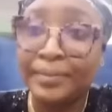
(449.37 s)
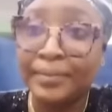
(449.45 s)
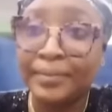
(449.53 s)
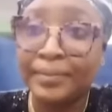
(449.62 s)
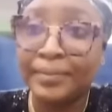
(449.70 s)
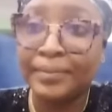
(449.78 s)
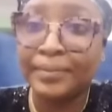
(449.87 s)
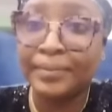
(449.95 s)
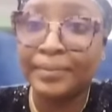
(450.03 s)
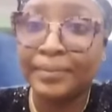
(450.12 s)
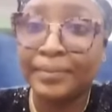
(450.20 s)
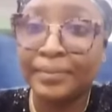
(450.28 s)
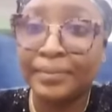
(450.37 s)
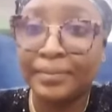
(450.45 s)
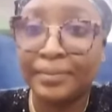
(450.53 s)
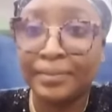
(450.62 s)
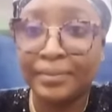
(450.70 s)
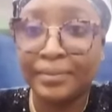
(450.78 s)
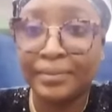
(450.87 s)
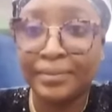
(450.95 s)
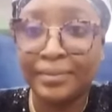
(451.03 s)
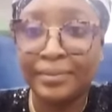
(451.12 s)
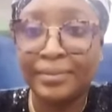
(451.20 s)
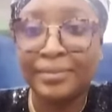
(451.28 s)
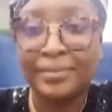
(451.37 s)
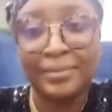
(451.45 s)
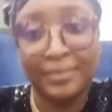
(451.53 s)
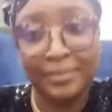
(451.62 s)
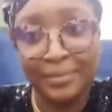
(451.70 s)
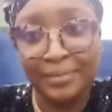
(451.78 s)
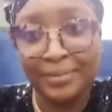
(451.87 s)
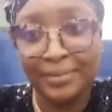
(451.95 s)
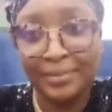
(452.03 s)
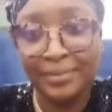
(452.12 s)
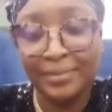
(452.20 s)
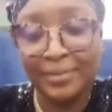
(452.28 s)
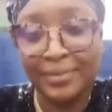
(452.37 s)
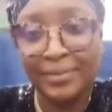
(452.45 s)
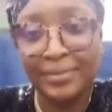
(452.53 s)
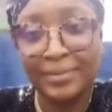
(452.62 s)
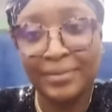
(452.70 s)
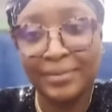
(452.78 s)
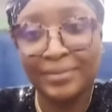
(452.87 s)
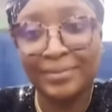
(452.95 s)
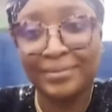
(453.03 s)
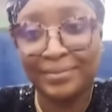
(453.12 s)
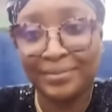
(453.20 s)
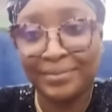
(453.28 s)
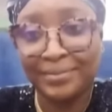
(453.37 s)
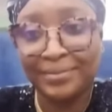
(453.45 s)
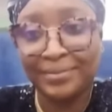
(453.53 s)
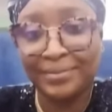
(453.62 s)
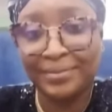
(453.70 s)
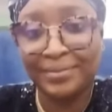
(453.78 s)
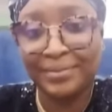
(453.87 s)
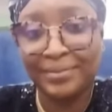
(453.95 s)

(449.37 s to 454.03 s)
This person isn't speaking.